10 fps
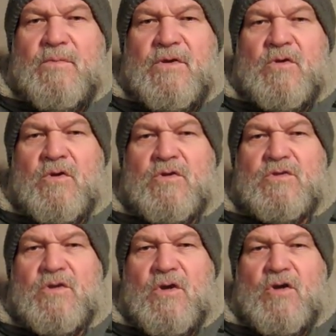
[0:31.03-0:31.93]

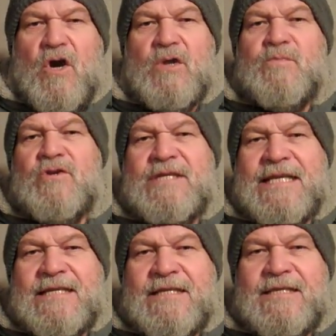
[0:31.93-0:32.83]
because God
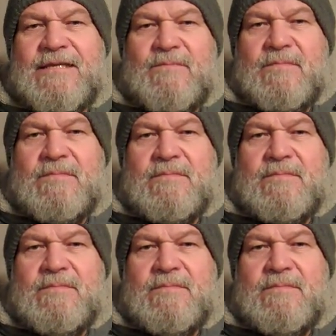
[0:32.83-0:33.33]
protected him.